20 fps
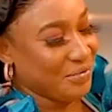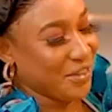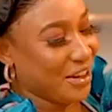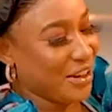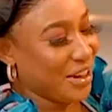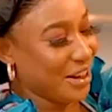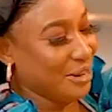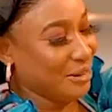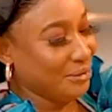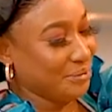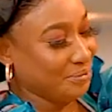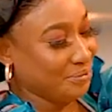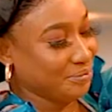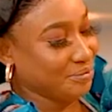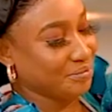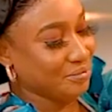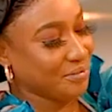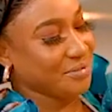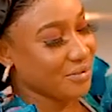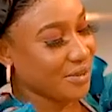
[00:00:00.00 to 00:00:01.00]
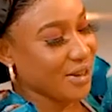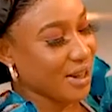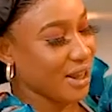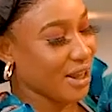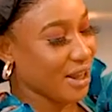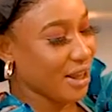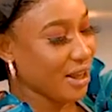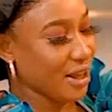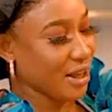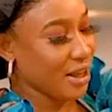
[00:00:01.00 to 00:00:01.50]
okay
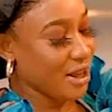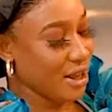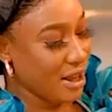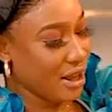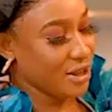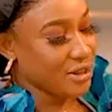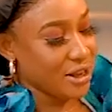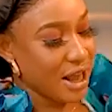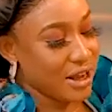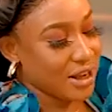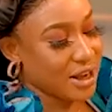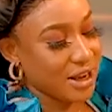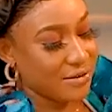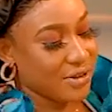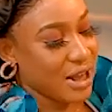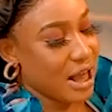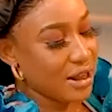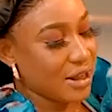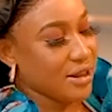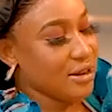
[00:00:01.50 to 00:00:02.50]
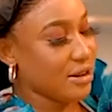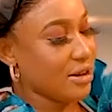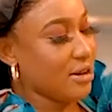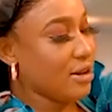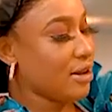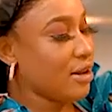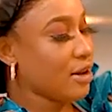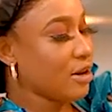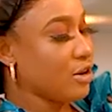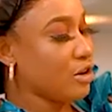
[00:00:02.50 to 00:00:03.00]
so i give that
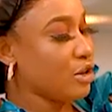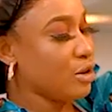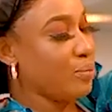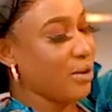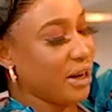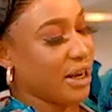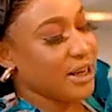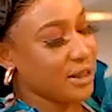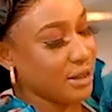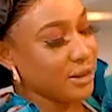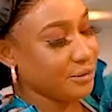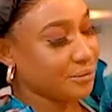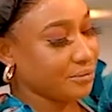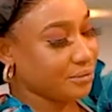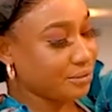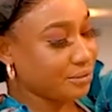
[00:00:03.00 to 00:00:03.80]
a good blend